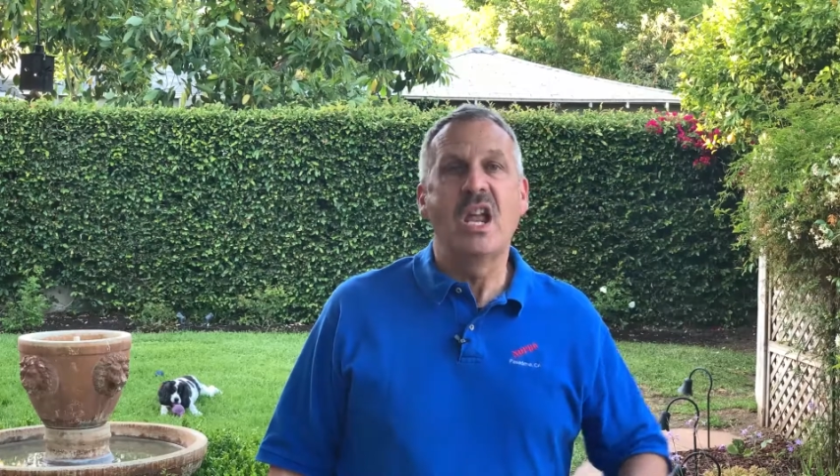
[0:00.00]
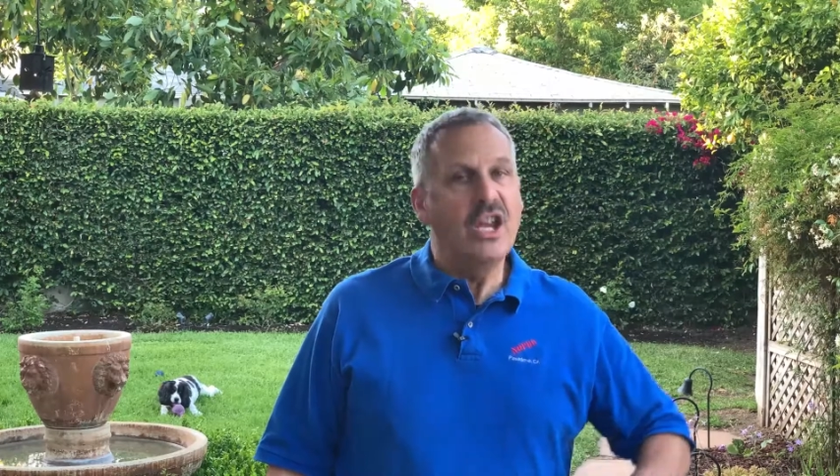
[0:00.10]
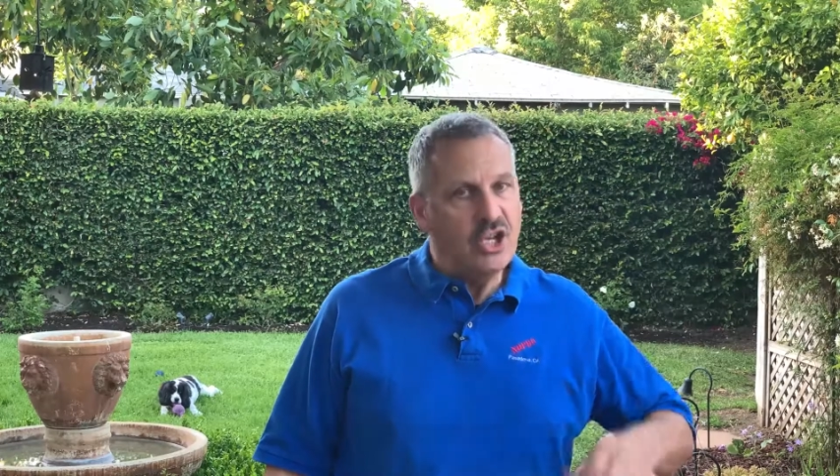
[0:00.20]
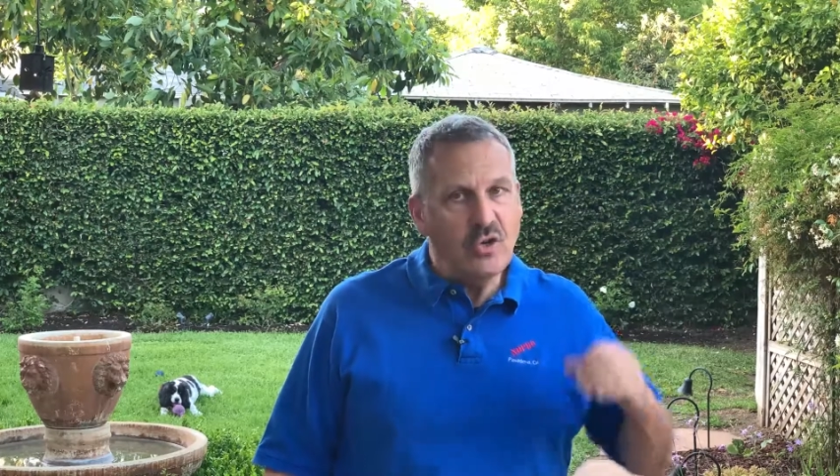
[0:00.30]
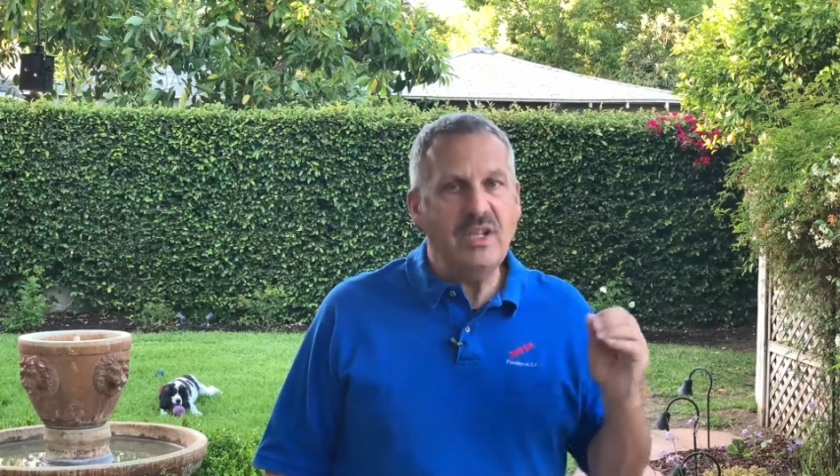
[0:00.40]

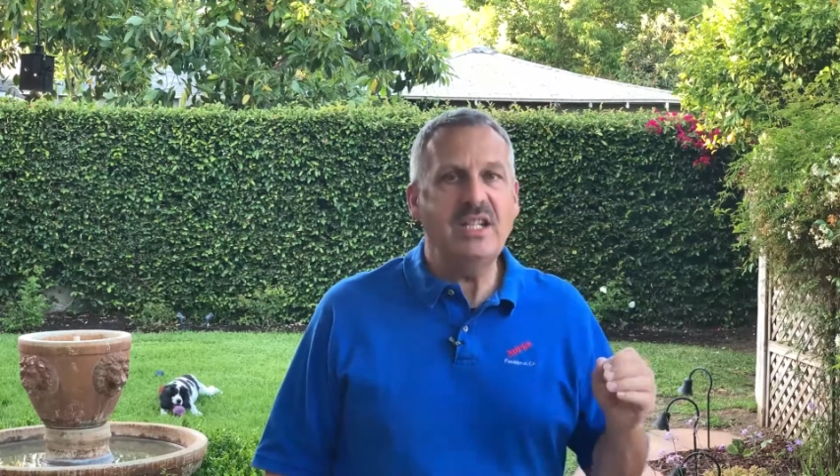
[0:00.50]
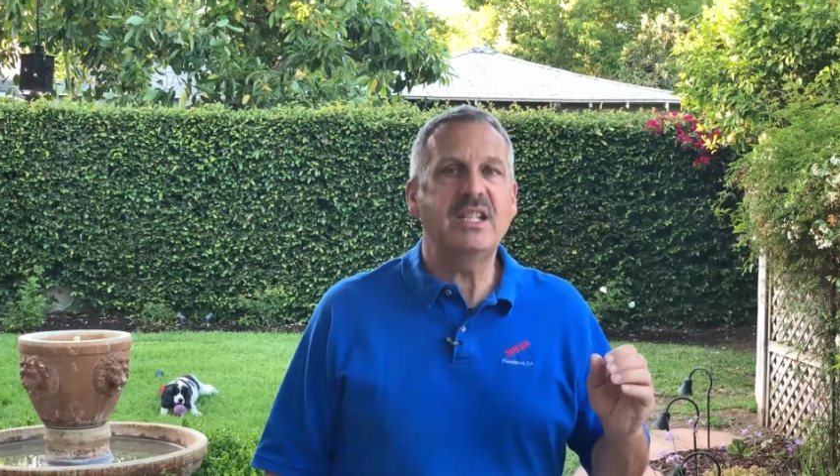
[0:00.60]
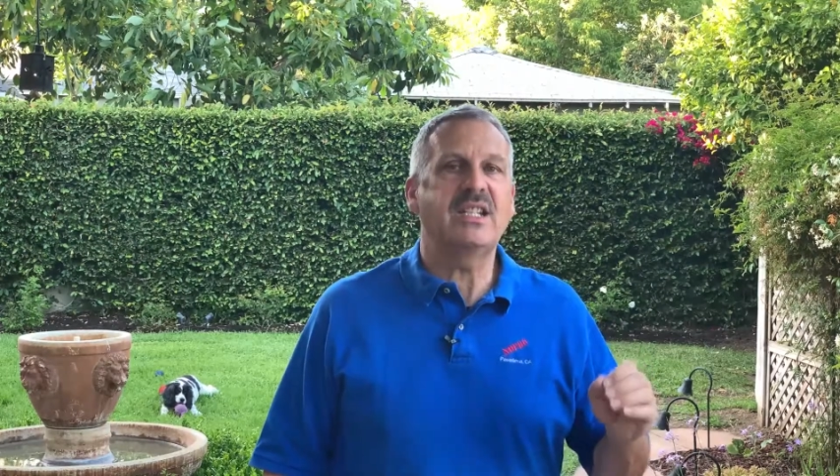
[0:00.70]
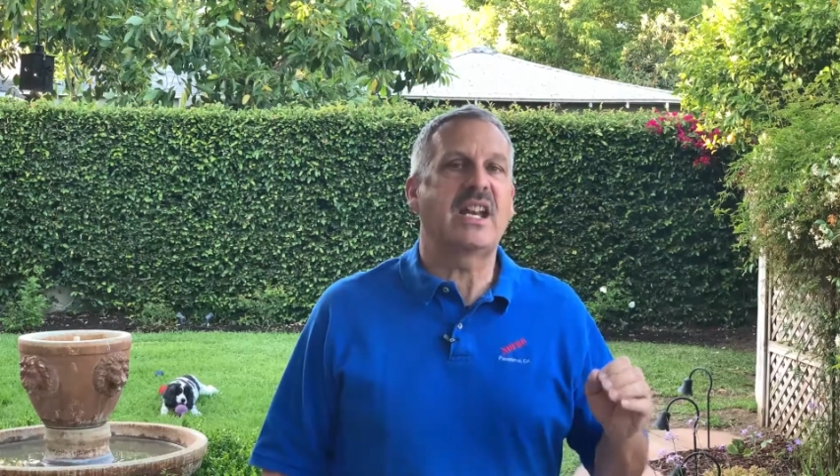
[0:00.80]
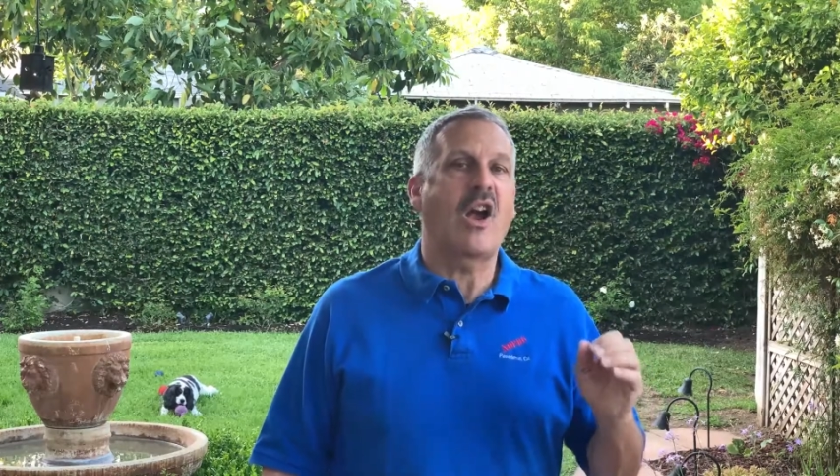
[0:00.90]
You need to
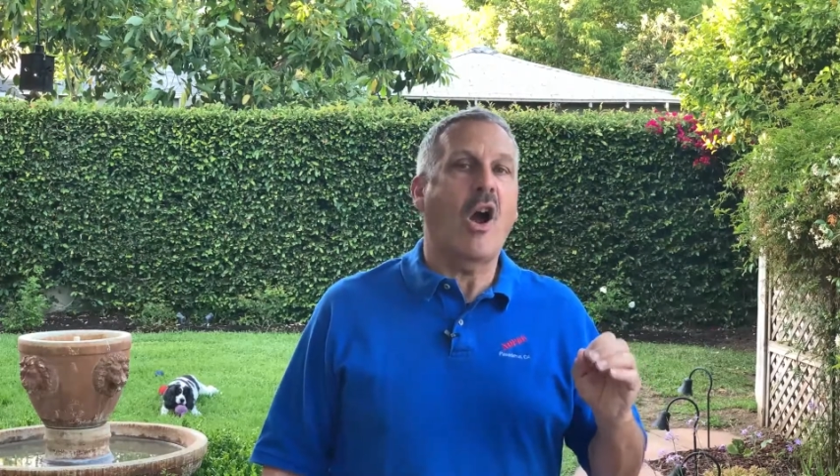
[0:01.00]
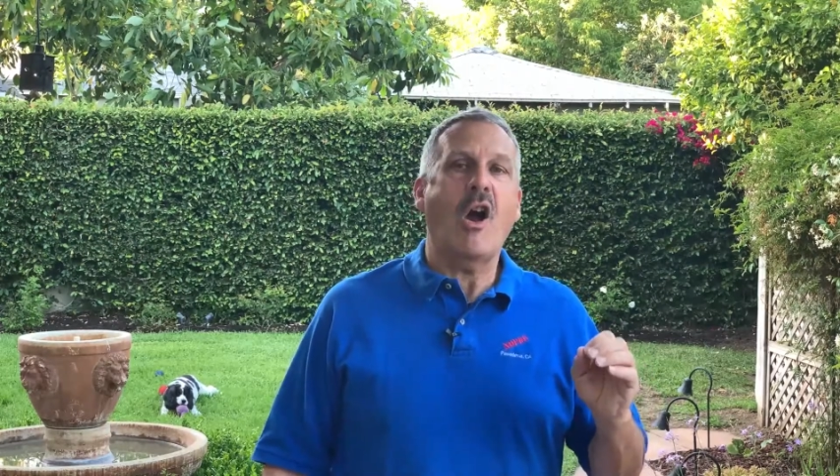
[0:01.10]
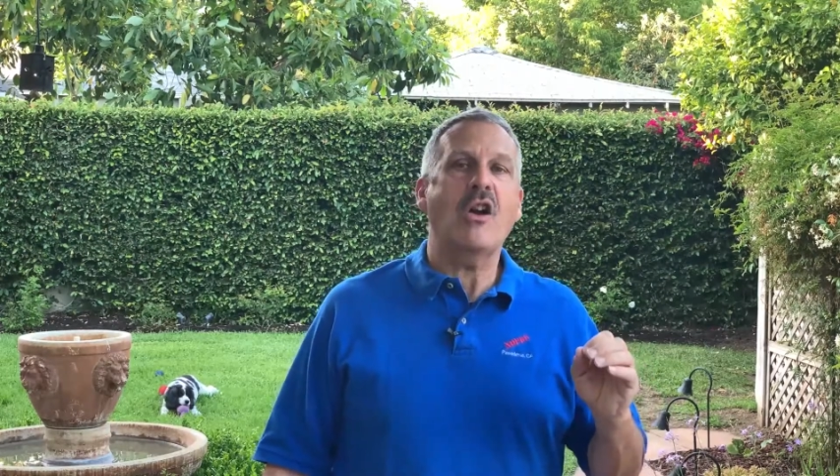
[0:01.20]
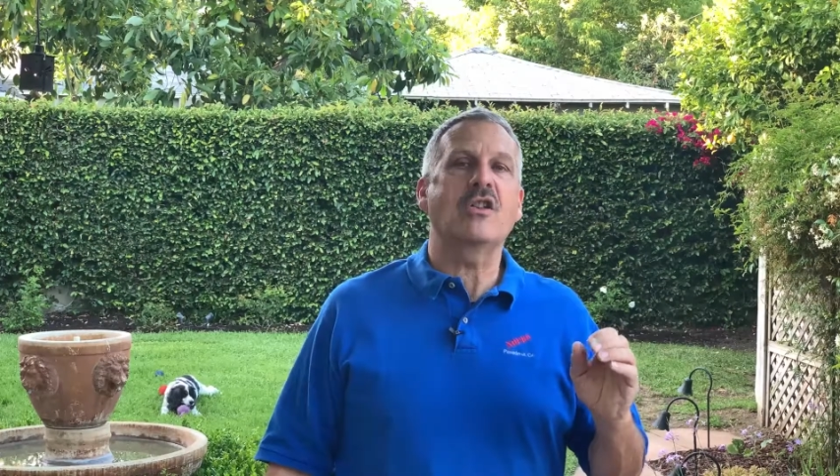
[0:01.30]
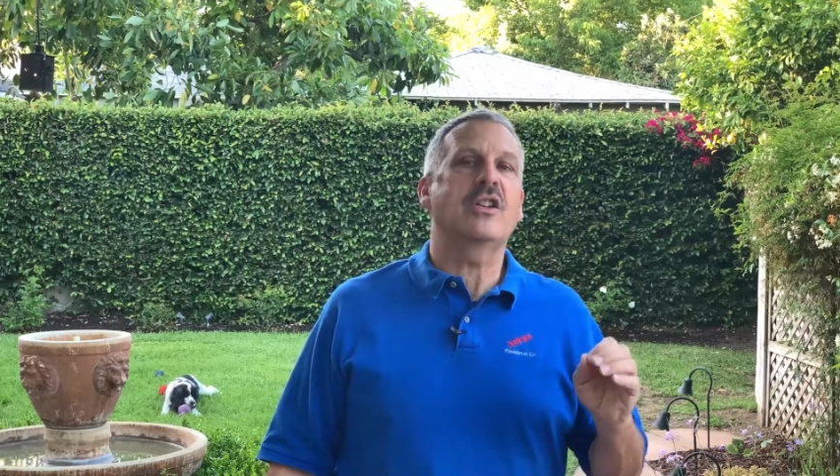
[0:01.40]
take a
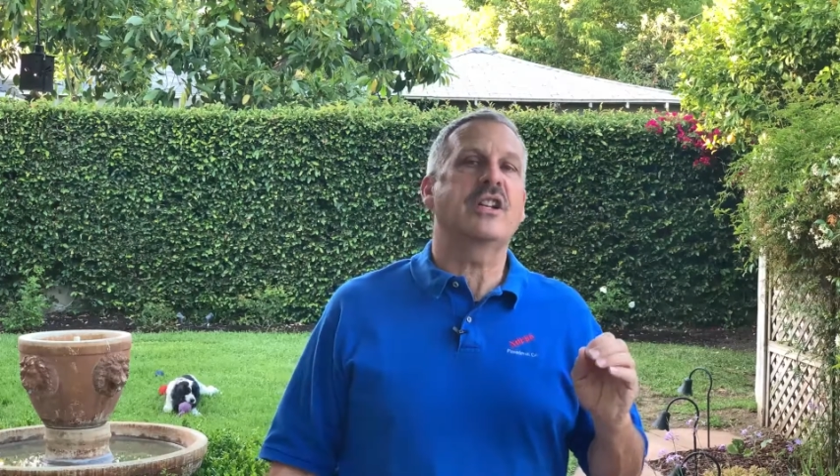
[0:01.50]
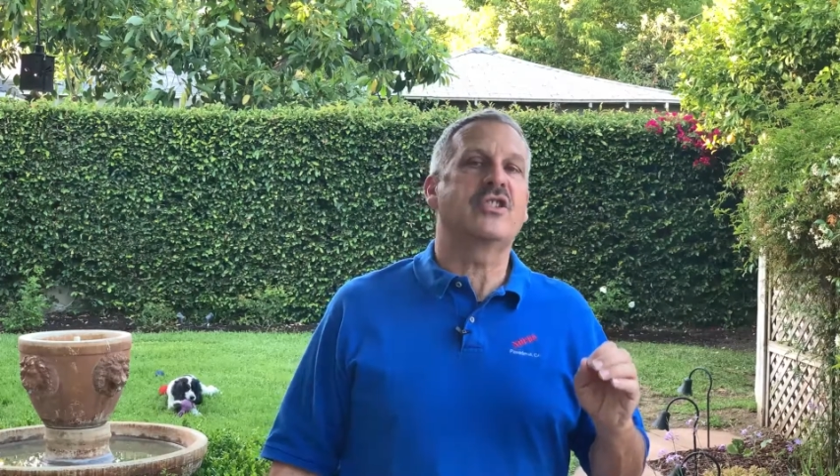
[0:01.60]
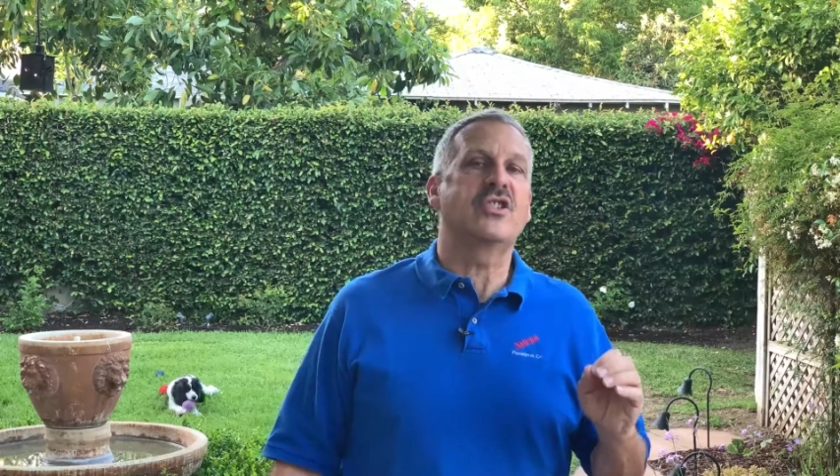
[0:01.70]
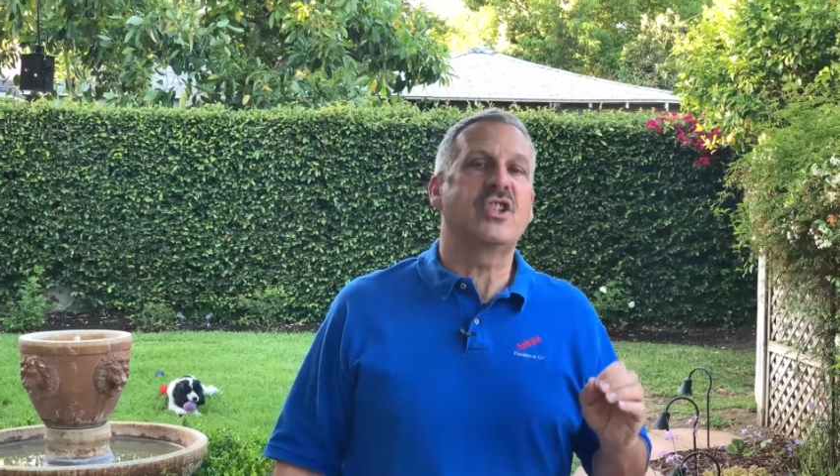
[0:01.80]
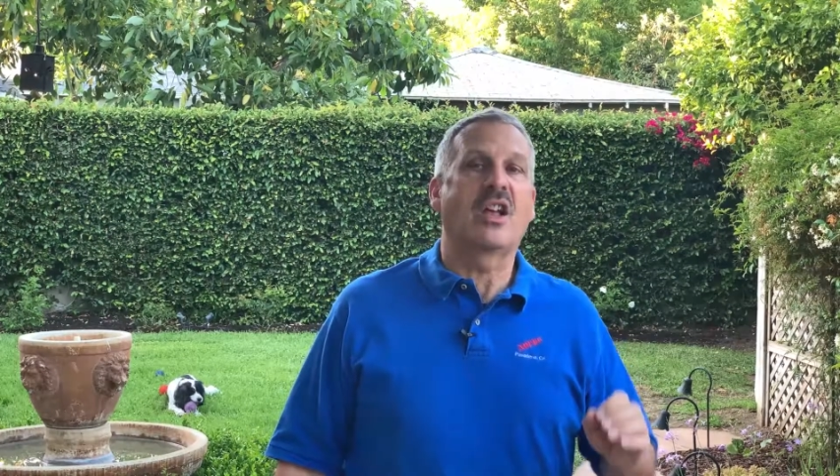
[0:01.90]
hard look at
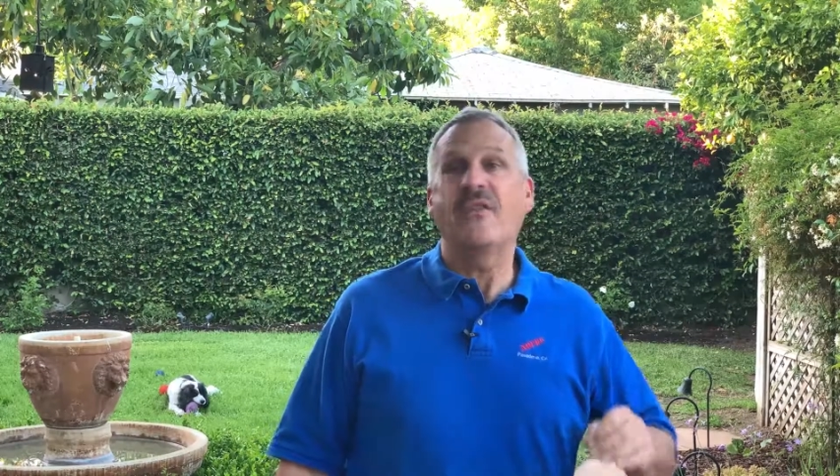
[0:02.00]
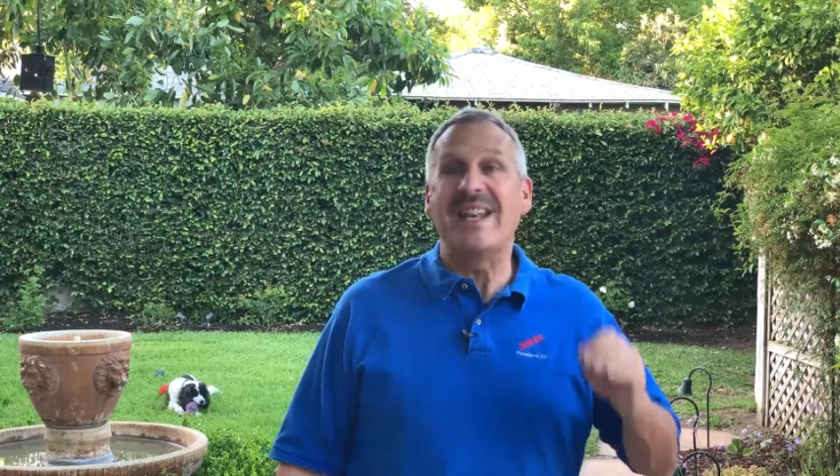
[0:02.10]
yourself and